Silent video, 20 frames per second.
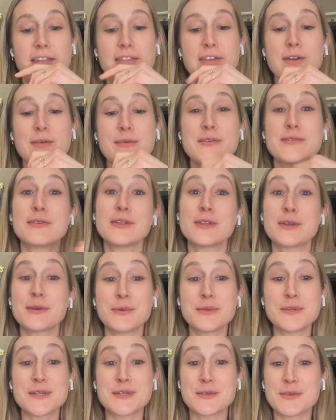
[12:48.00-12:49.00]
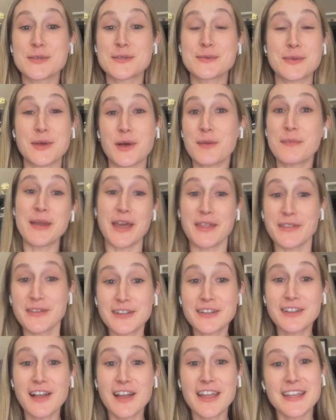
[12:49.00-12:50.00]
thought it would be really cool to do this with all my
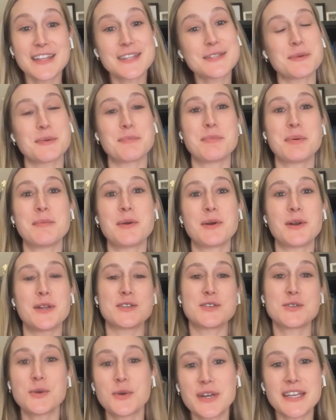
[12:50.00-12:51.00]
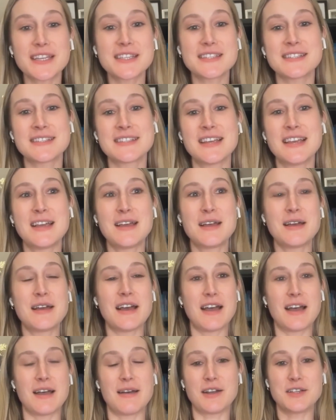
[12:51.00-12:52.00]
other clients. We're promoting choice,
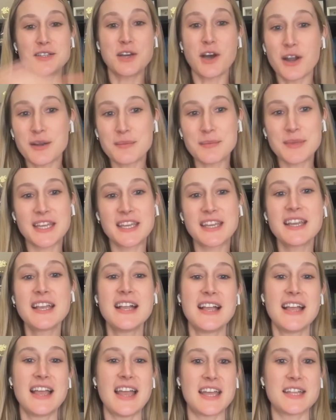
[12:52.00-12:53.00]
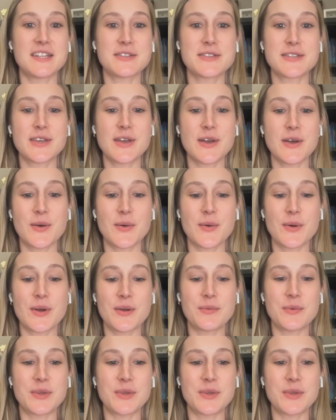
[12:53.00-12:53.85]
autonomy, and so